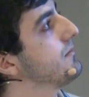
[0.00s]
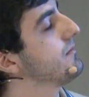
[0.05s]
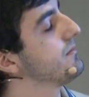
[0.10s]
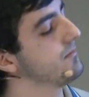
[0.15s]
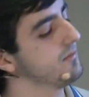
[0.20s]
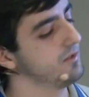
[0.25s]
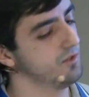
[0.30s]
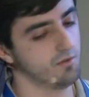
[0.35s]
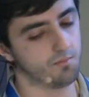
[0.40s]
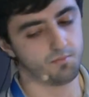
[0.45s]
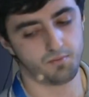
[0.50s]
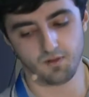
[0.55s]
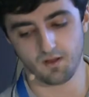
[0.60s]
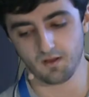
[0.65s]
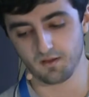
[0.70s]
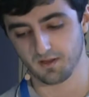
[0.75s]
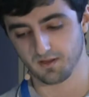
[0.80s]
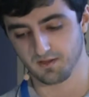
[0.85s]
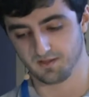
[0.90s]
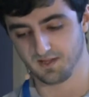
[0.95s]
You
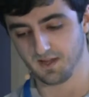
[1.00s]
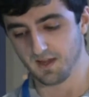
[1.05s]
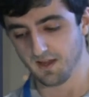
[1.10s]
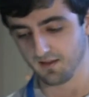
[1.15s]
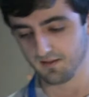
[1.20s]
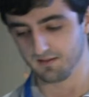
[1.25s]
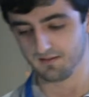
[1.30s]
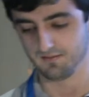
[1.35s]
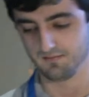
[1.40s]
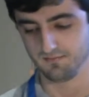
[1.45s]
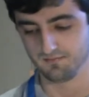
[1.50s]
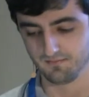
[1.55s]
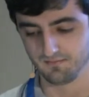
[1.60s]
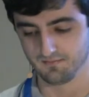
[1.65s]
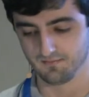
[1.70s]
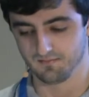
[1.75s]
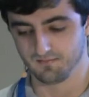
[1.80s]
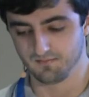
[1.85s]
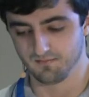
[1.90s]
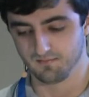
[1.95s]
plug a tag,
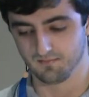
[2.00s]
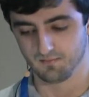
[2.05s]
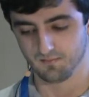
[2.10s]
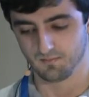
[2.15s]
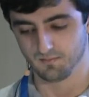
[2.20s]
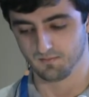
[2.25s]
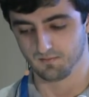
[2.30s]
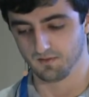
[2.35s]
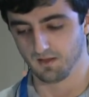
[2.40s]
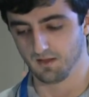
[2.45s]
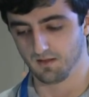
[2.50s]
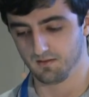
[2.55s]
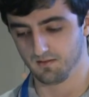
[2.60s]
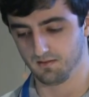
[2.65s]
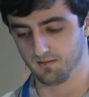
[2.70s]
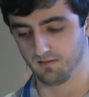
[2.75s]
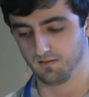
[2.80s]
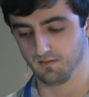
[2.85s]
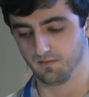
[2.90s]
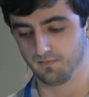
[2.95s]

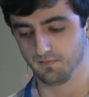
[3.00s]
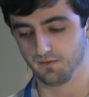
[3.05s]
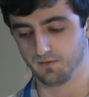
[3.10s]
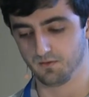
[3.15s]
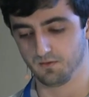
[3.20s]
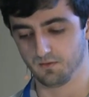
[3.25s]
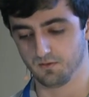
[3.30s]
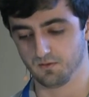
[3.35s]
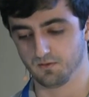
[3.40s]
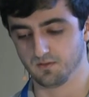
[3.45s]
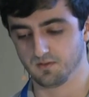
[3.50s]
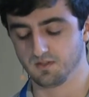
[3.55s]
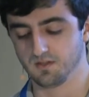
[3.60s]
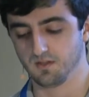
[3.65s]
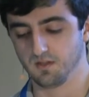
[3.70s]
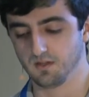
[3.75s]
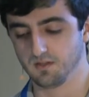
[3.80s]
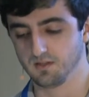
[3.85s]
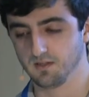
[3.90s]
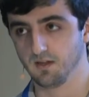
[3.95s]
then if you
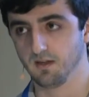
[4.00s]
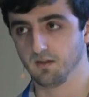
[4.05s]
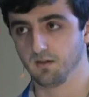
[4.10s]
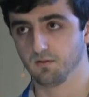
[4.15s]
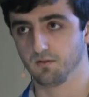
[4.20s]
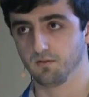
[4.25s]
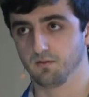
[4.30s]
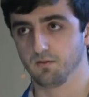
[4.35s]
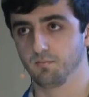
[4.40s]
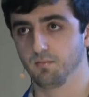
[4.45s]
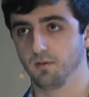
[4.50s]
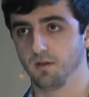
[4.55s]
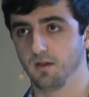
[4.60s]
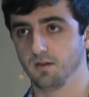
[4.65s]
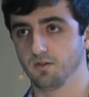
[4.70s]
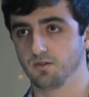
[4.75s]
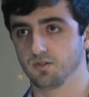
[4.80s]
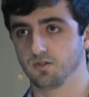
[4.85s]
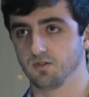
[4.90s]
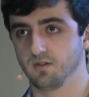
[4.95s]
see a tag on the
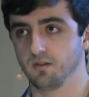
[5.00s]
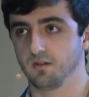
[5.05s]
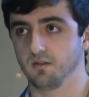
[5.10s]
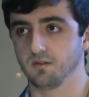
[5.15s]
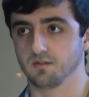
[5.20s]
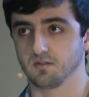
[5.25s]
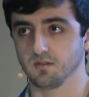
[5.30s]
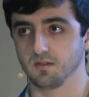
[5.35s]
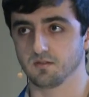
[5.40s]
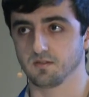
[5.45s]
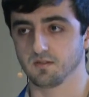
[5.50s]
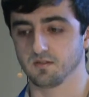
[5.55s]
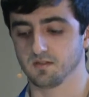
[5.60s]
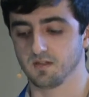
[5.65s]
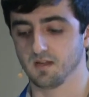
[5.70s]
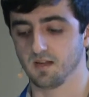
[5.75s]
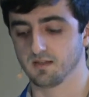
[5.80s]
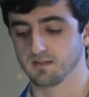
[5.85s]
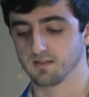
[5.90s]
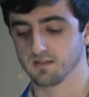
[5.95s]
page, then it's
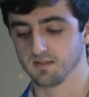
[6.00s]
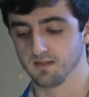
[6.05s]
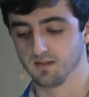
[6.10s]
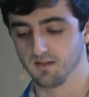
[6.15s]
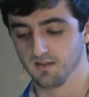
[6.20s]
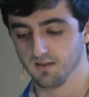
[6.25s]
XSS.